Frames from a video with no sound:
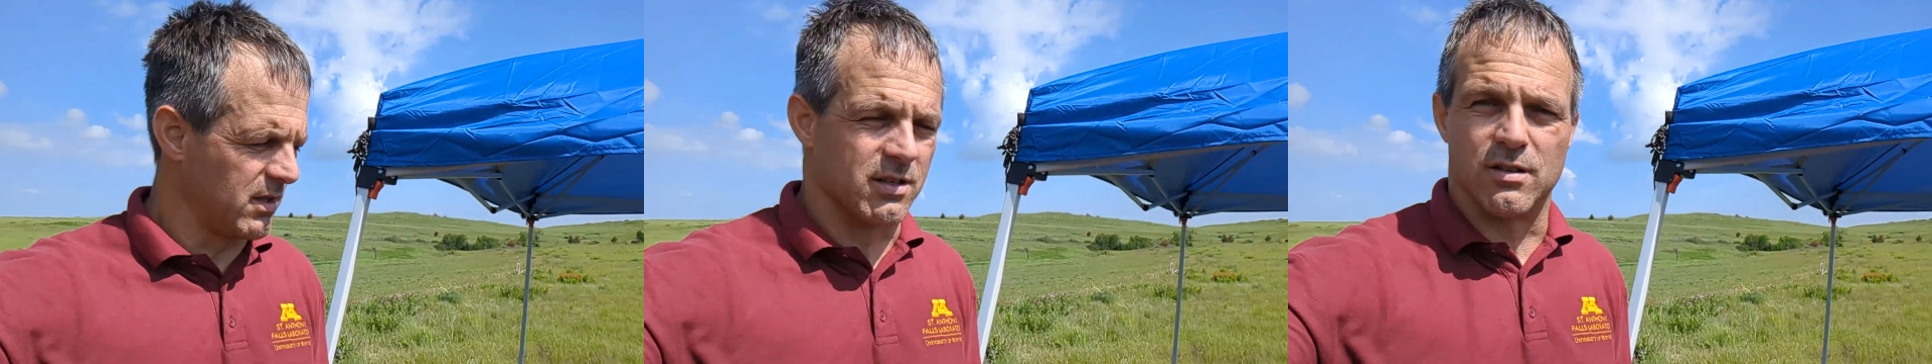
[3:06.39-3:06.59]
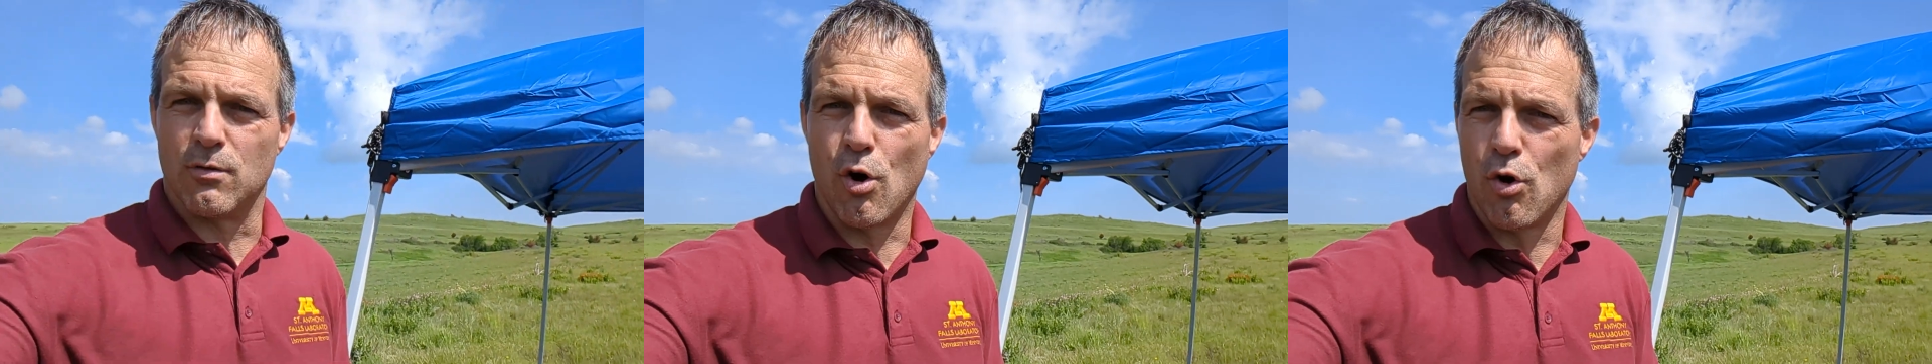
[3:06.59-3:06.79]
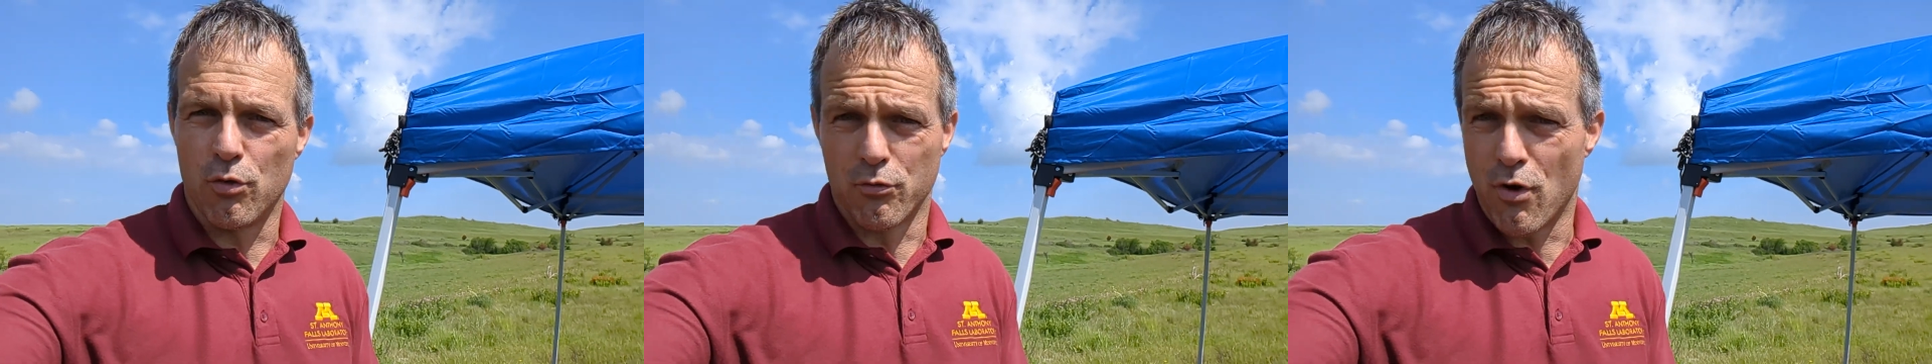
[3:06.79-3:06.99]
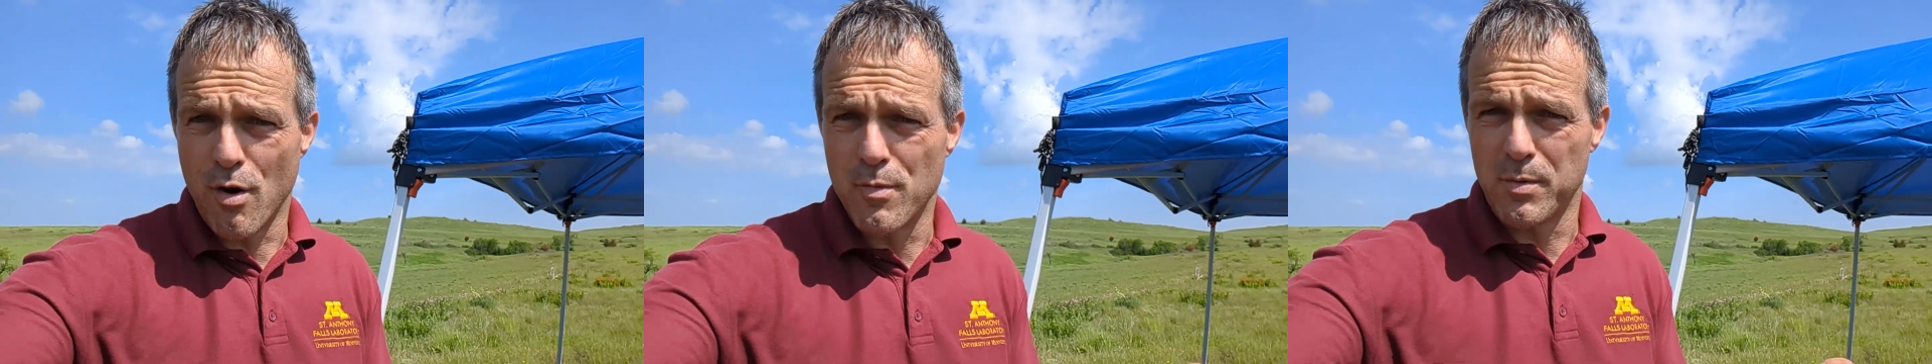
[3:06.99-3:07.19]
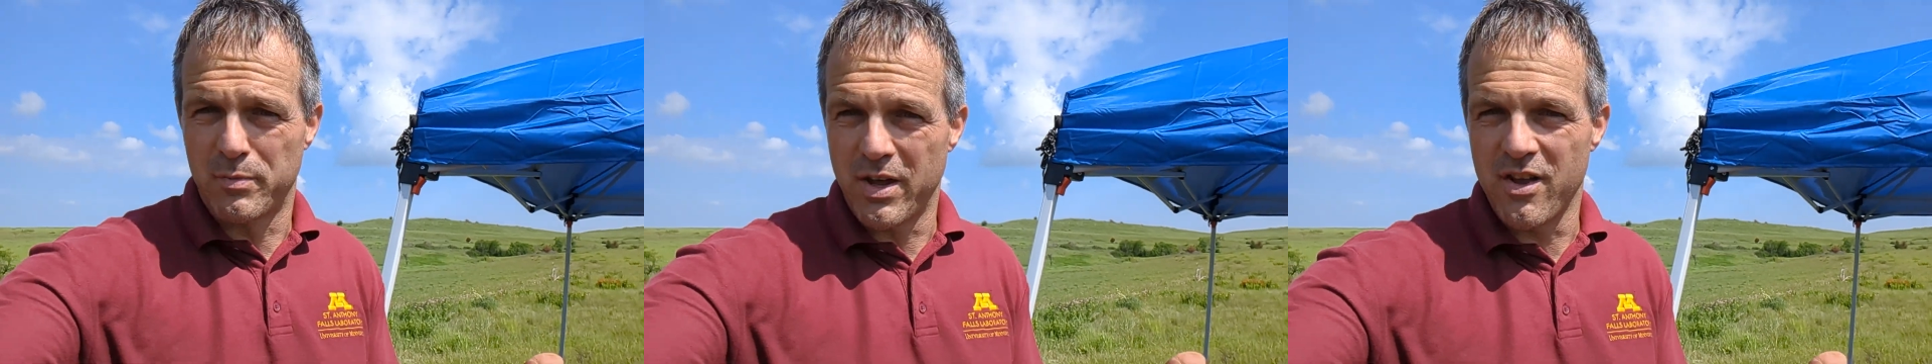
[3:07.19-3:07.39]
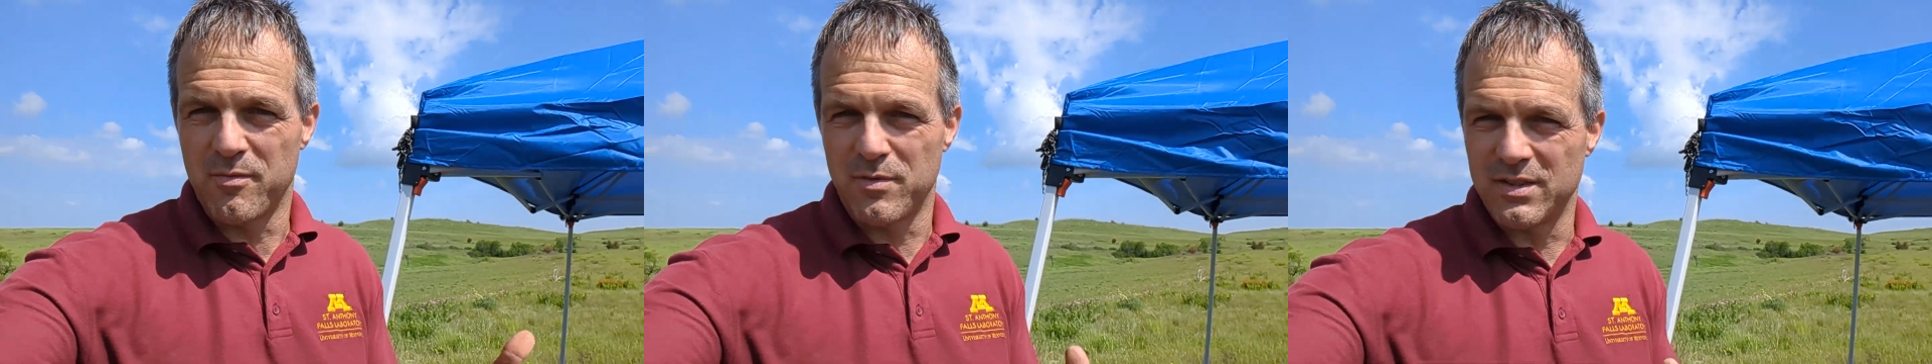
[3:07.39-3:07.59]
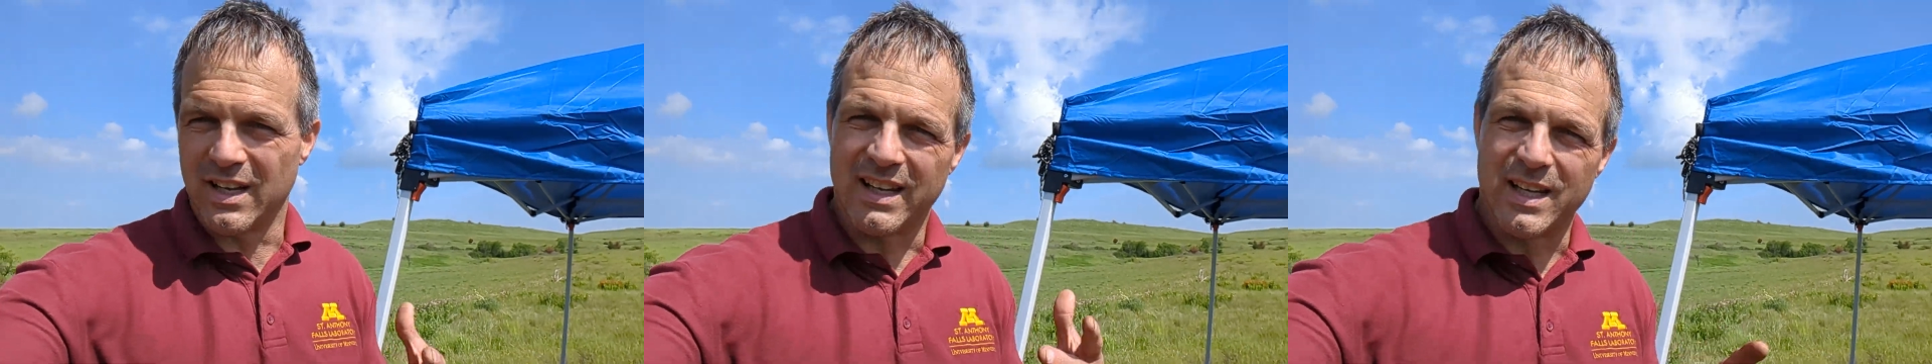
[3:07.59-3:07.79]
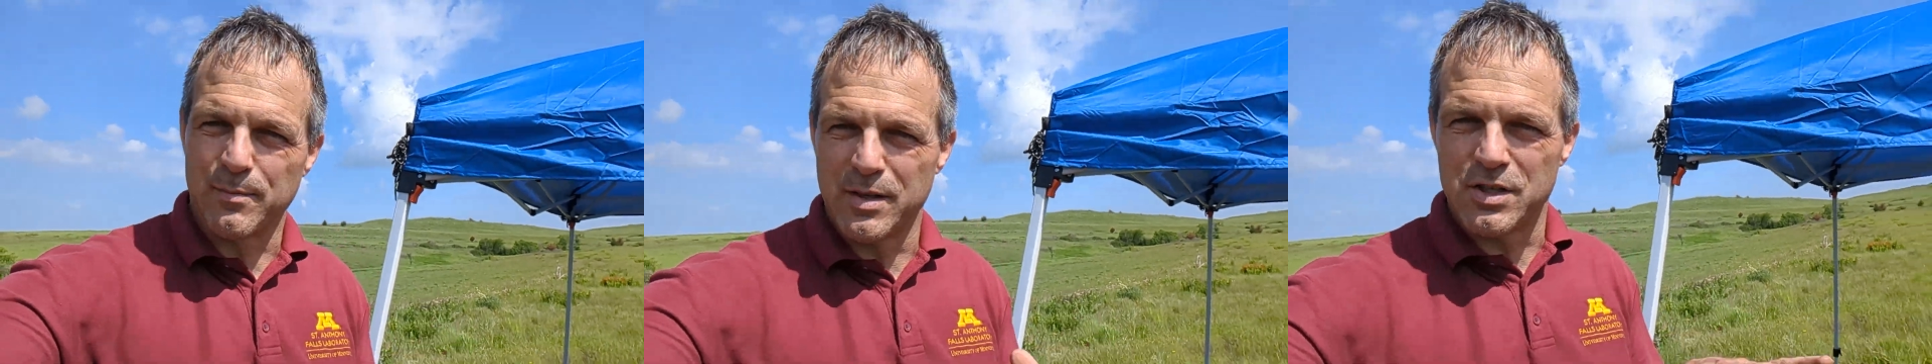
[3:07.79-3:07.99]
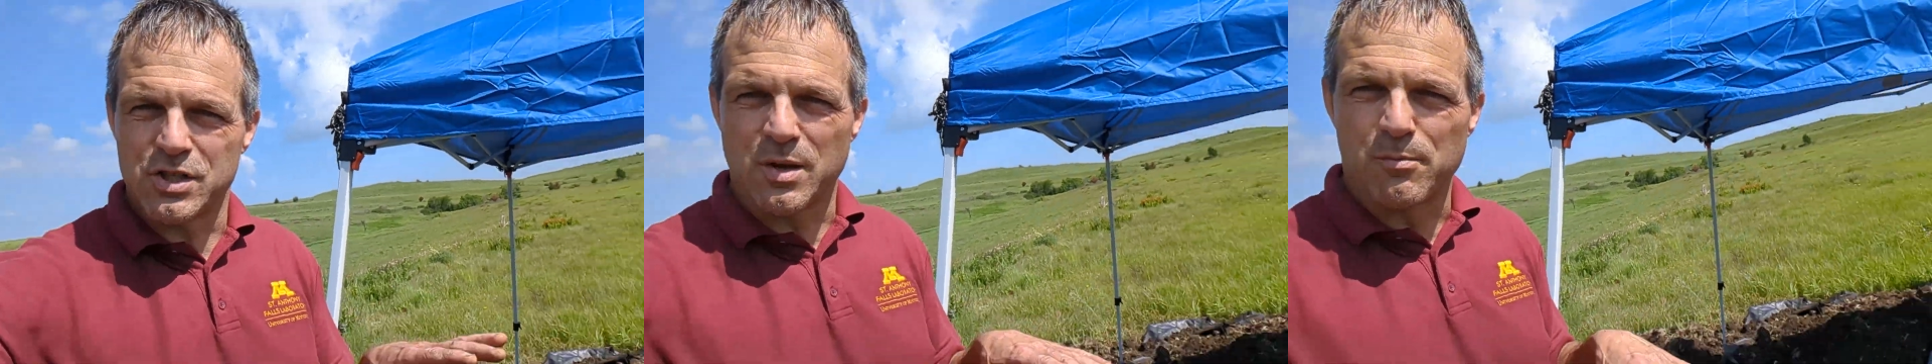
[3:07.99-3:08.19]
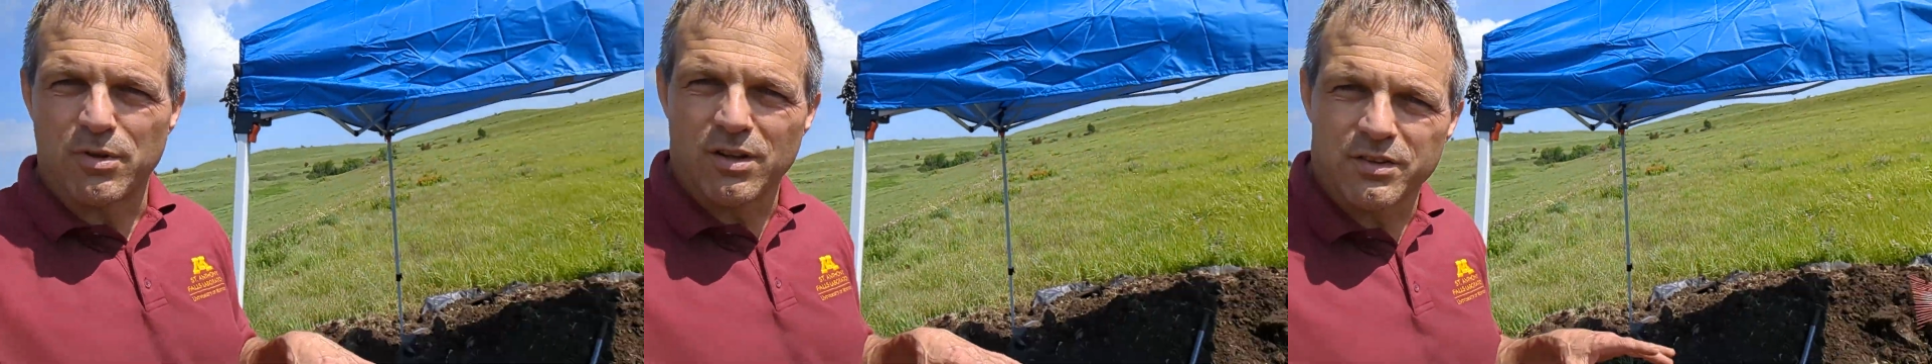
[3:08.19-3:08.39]
old Roman pavement, a little bit
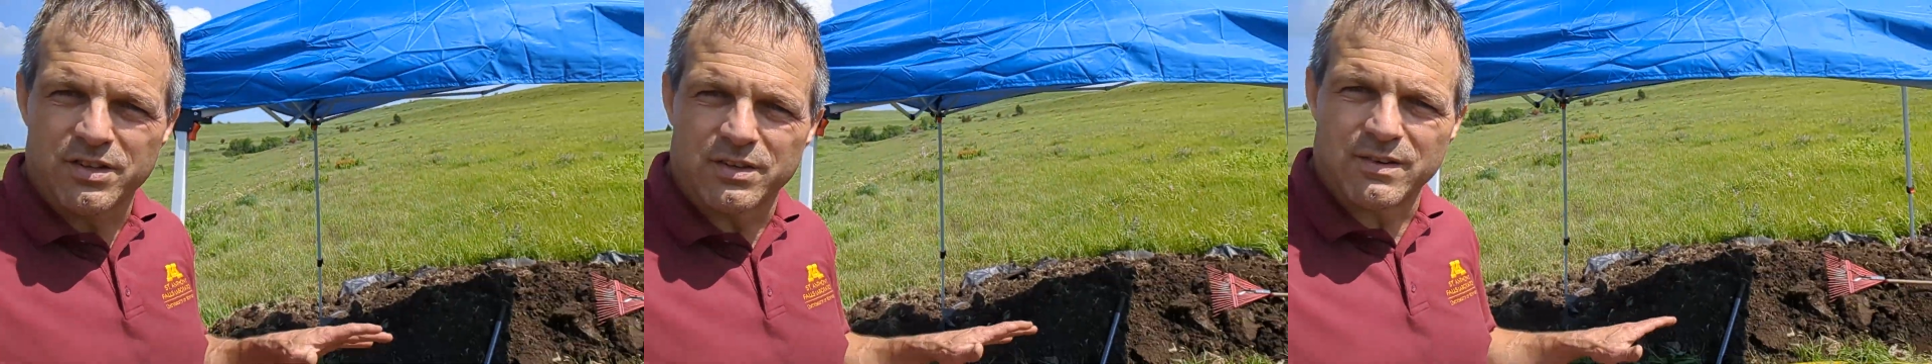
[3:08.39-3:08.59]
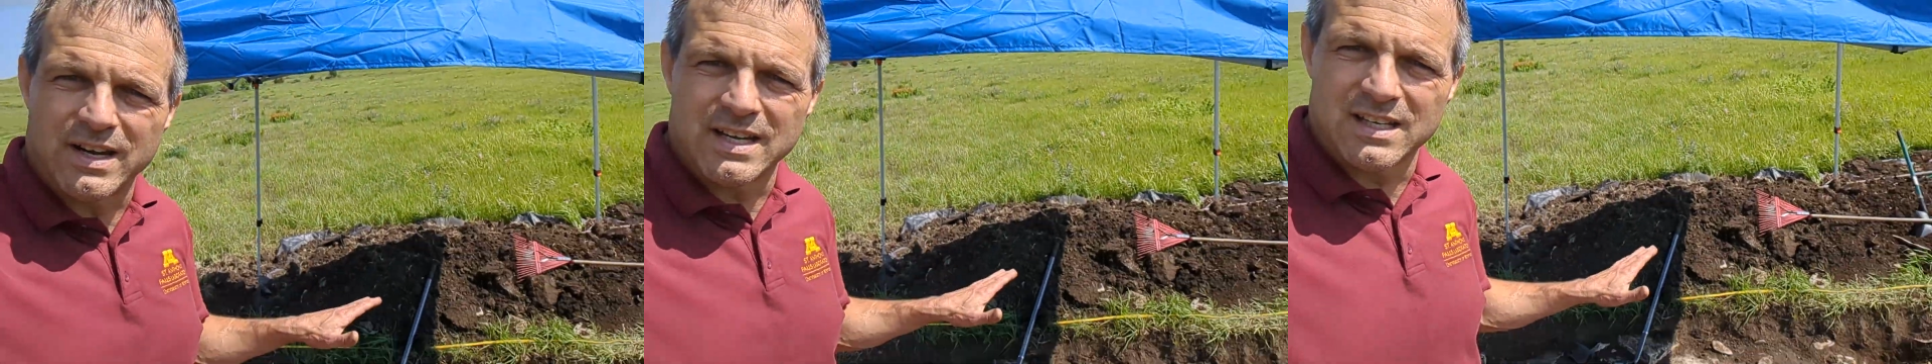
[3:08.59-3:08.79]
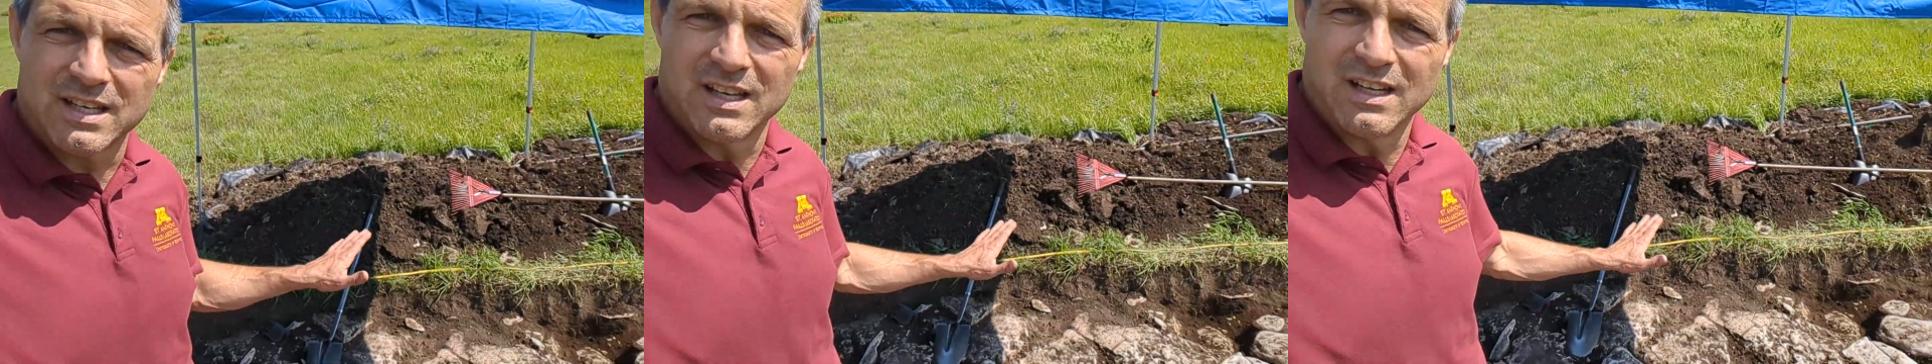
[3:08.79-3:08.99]
jumbled, right?